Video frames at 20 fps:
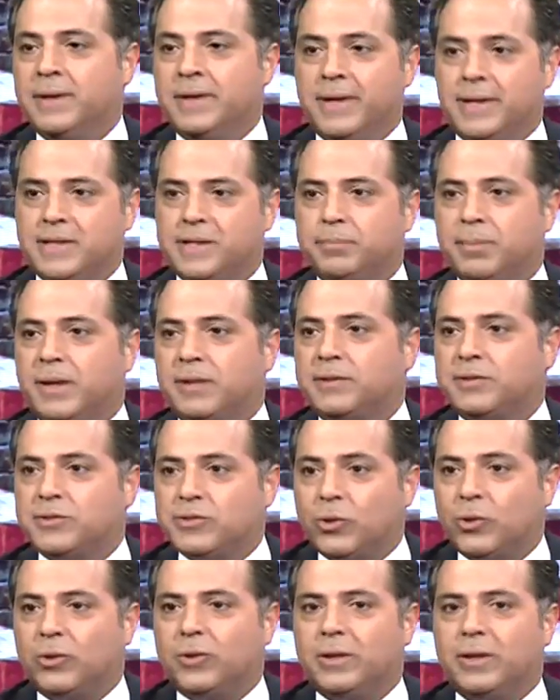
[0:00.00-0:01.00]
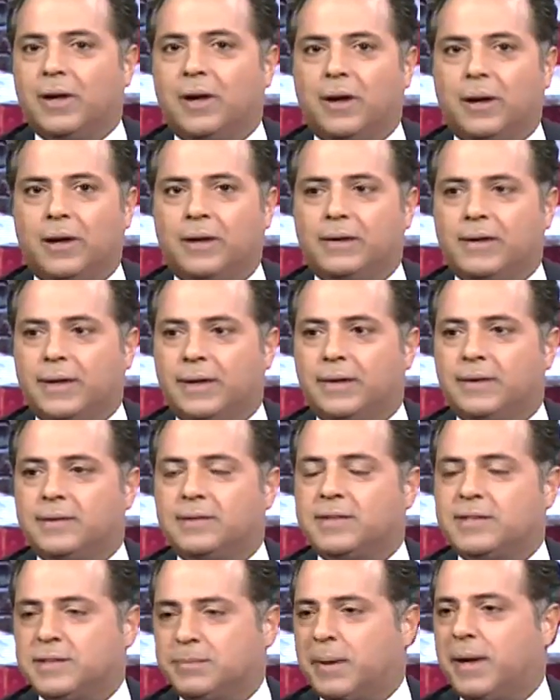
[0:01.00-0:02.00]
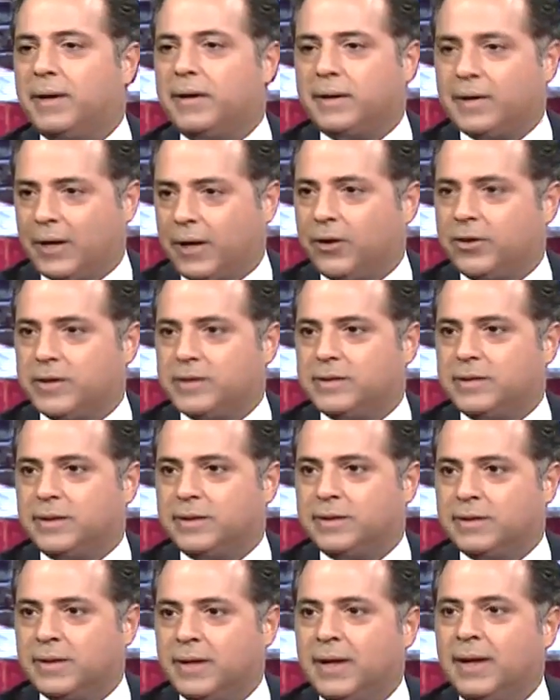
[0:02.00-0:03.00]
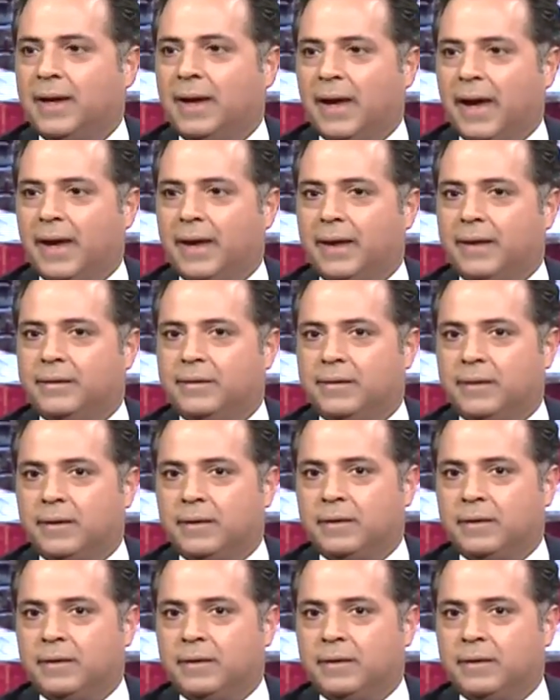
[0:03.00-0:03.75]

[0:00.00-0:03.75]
It's based solely on his Hispanic heritage. And